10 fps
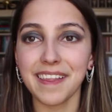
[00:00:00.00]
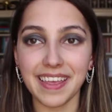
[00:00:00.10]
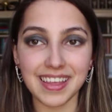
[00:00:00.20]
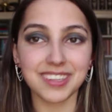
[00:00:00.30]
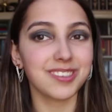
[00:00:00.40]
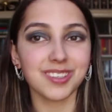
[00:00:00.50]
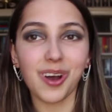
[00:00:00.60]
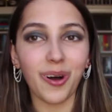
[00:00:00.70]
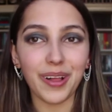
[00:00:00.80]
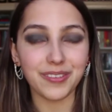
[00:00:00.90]
And that's
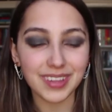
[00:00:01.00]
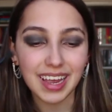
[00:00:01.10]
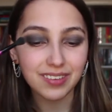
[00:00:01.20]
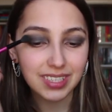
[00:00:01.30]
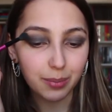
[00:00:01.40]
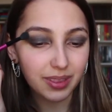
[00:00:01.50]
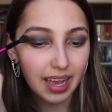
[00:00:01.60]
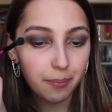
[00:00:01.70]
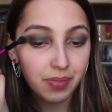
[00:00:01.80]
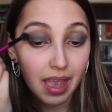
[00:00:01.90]
all I really have to say about
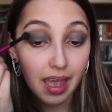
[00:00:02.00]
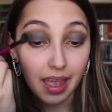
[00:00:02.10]
that.